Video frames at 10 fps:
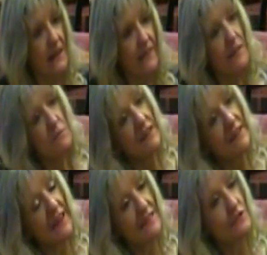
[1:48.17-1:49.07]
Then we can
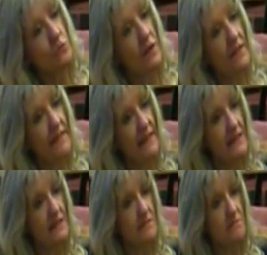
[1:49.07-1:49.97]
ask whether they
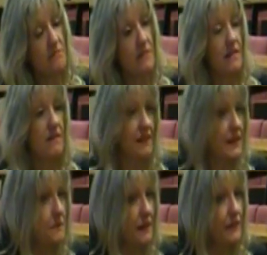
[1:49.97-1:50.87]
can
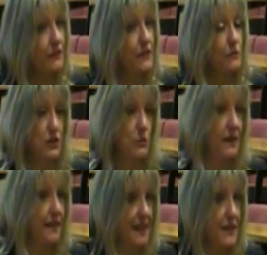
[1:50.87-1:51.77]
think about the future,
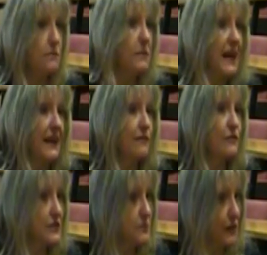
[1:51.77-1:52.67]
whether they can plan
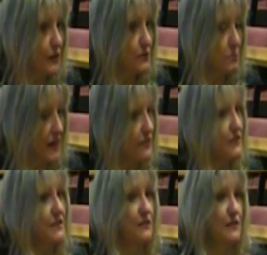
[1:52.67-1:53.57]
for tomorrow's
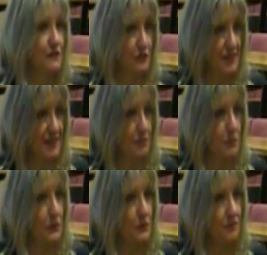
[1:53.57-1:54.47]
breakfast, for example.